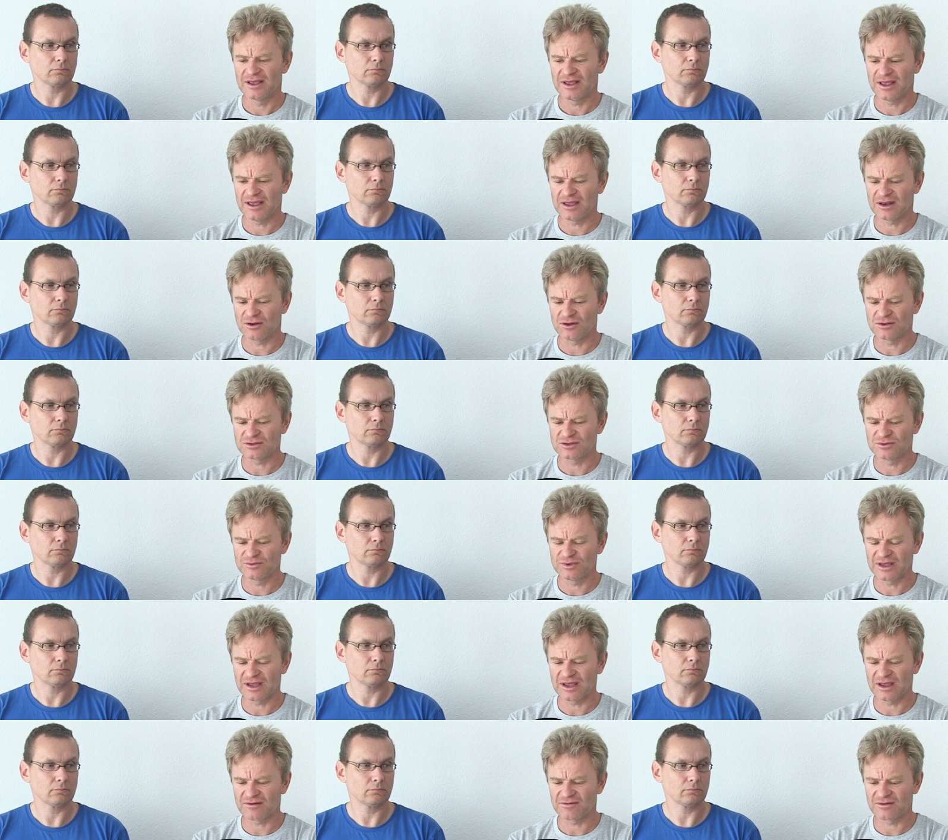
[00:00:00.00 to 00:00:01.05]
Speaker 1: and also
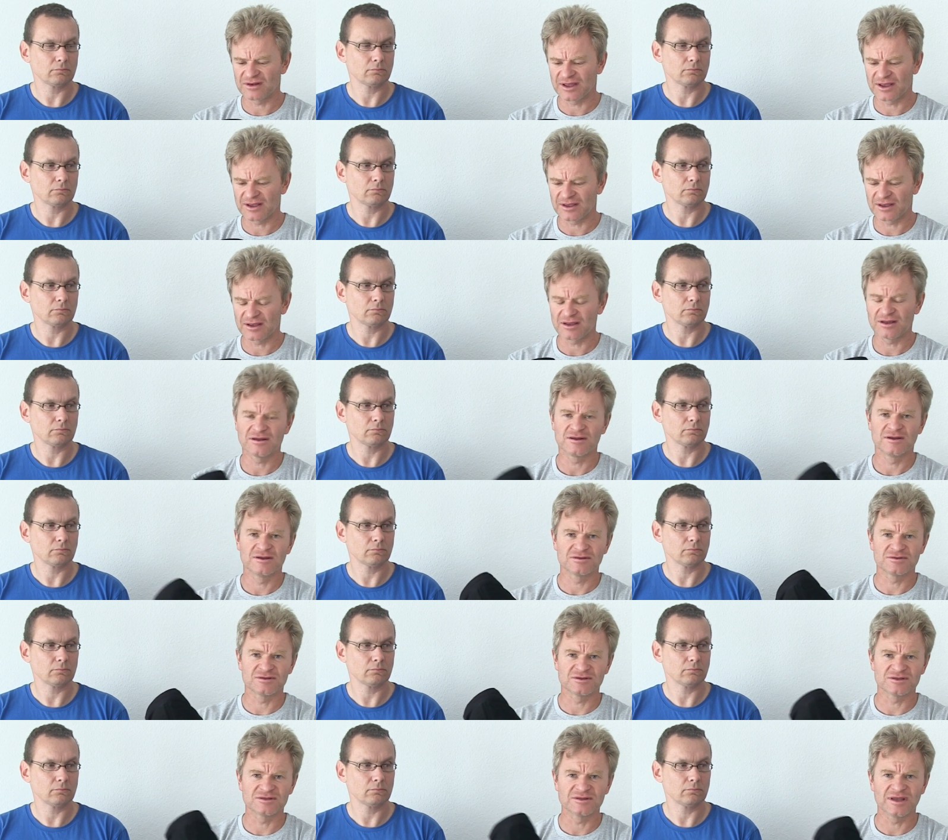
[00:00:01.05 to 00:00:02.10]
we have like a, uh,
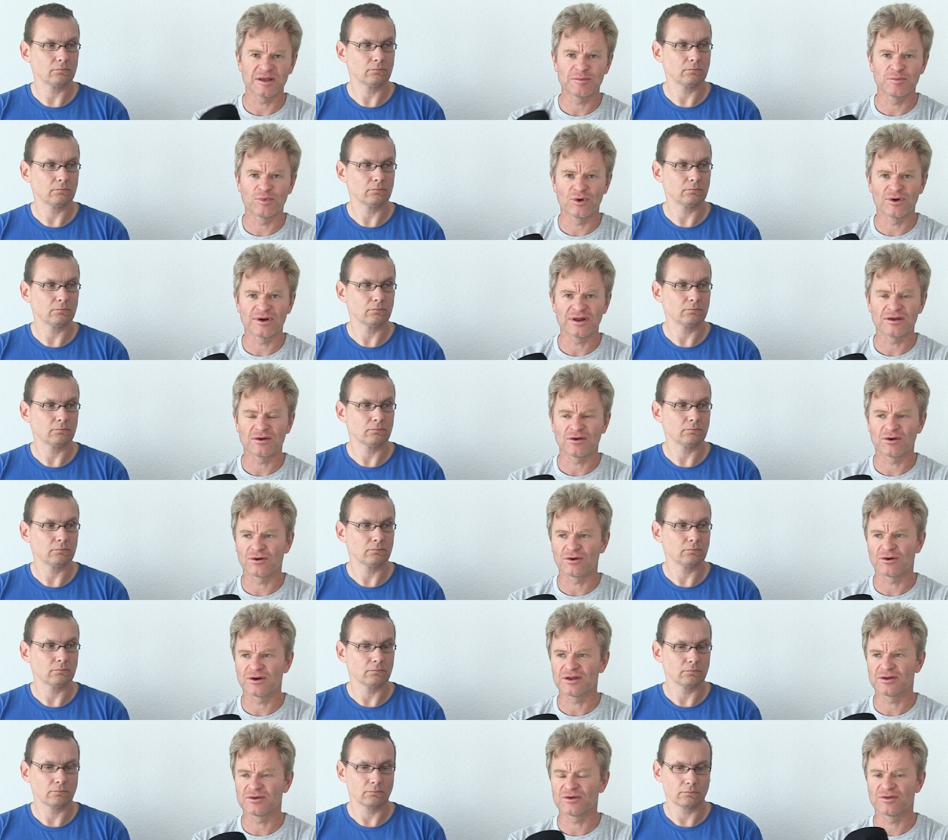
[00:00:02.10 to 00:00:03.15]
the snakeboarding
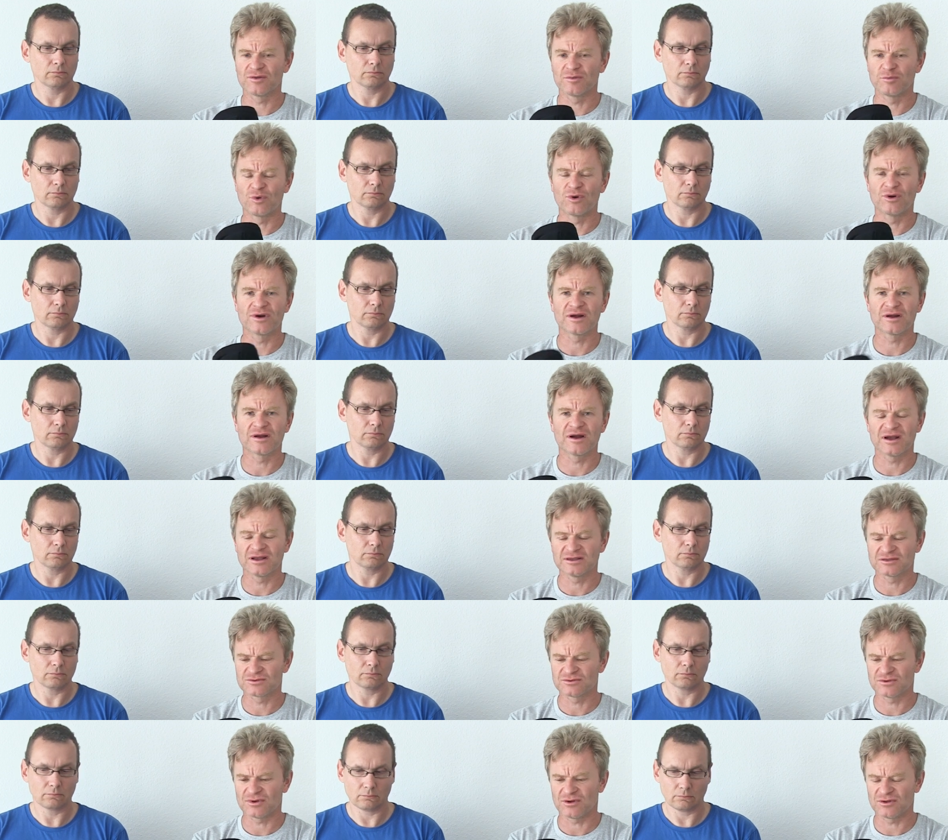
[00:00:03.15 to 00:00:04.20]
or you know the border
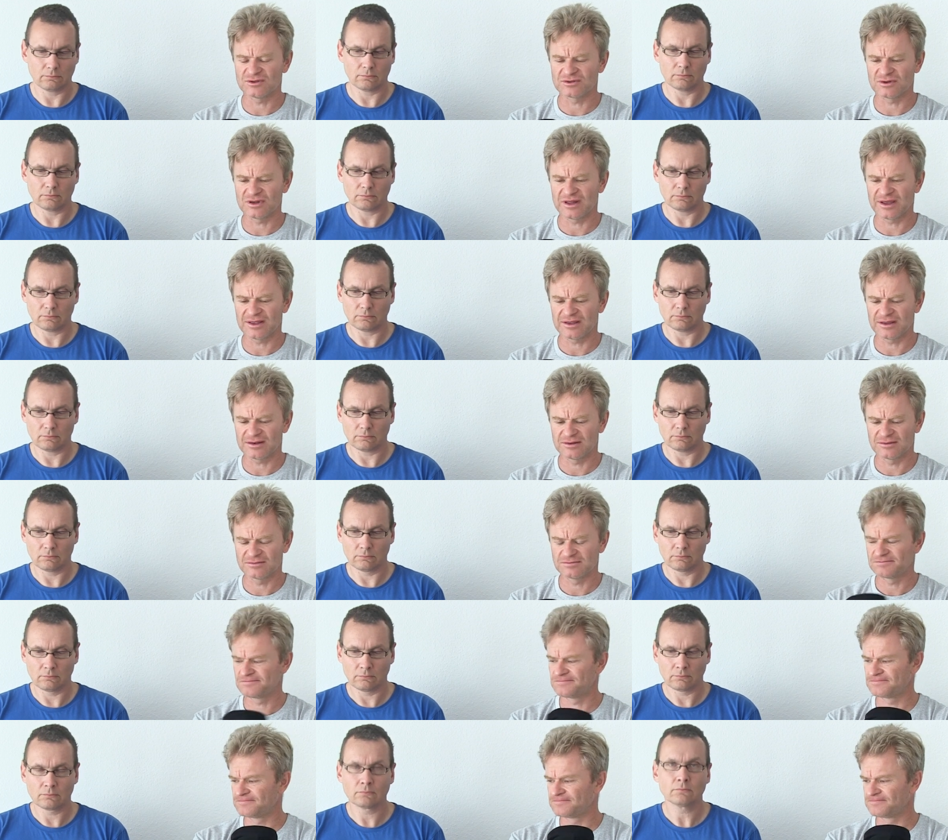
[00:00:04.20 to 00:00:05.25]
guys also like it.
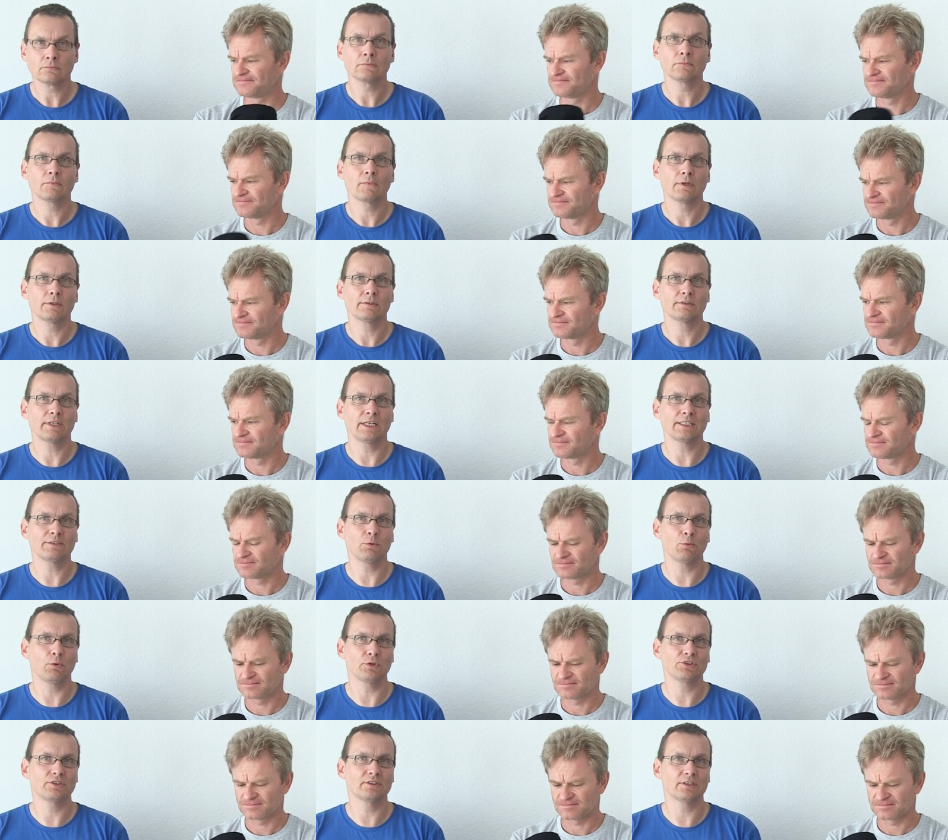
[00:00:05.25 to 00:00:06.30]
Speaker 2: Thanks
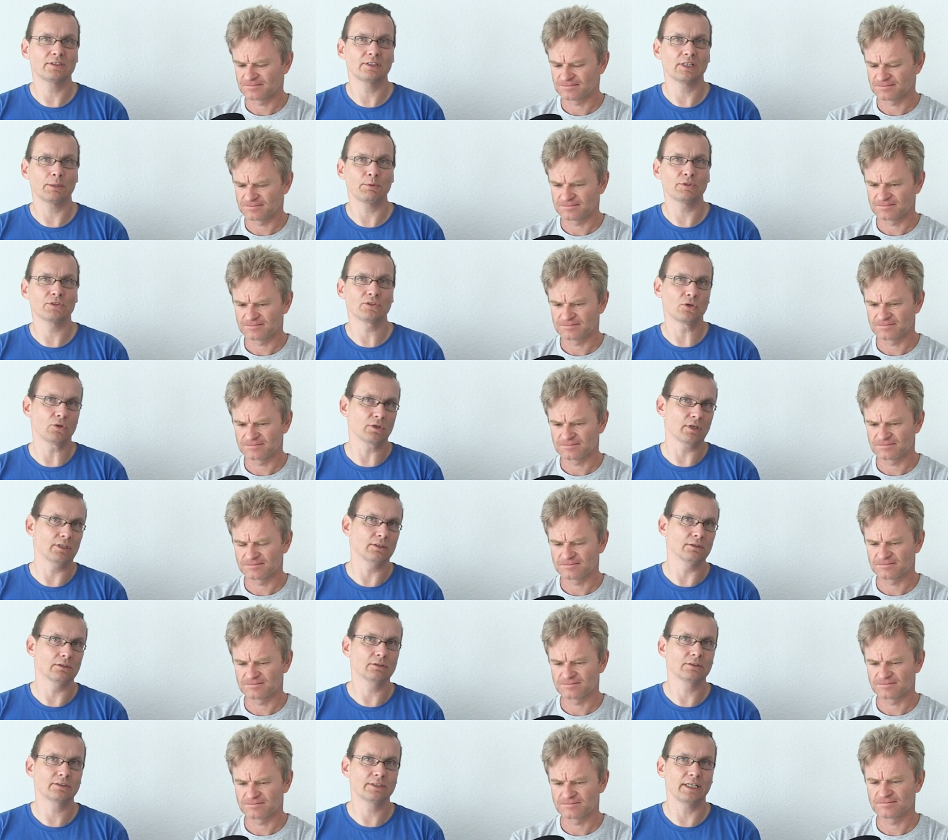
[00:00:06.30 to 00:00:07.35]
for watching this episode,
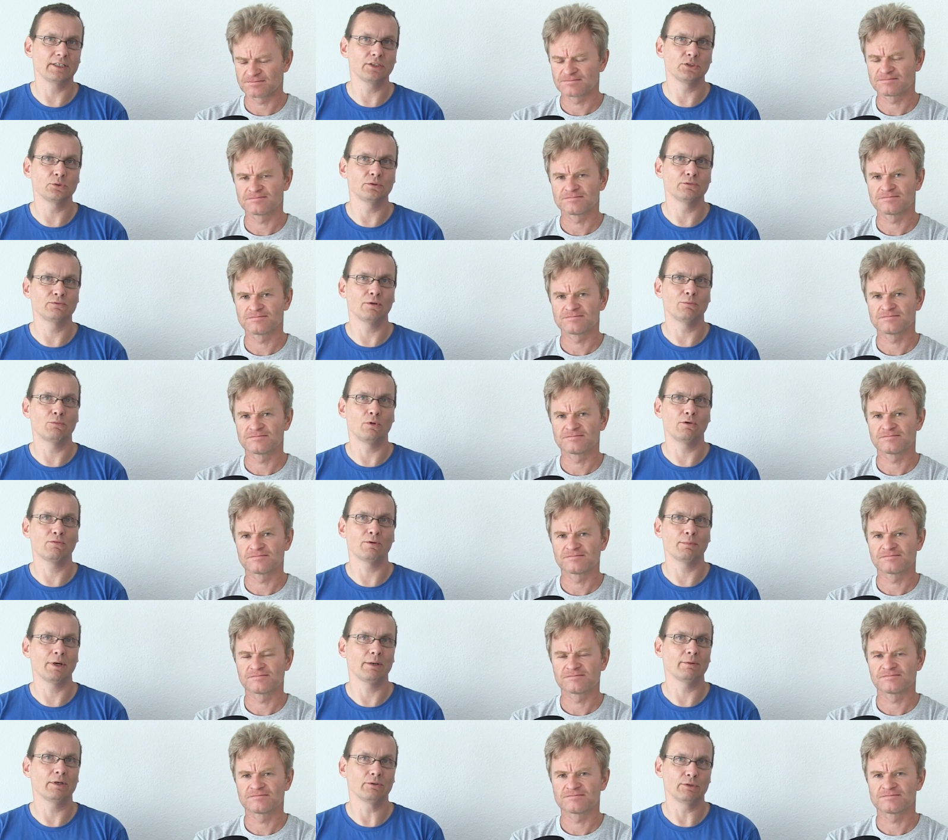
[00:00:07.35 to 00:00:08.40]
and stay tuned for more
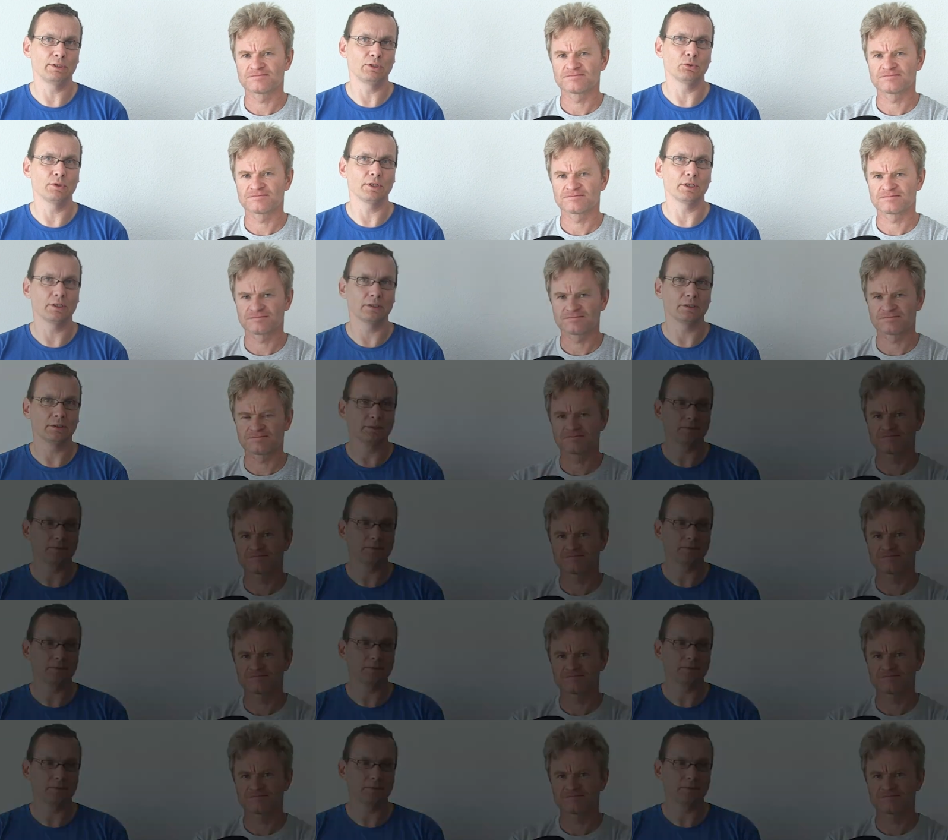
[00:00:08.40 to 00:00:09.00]
from Avenue.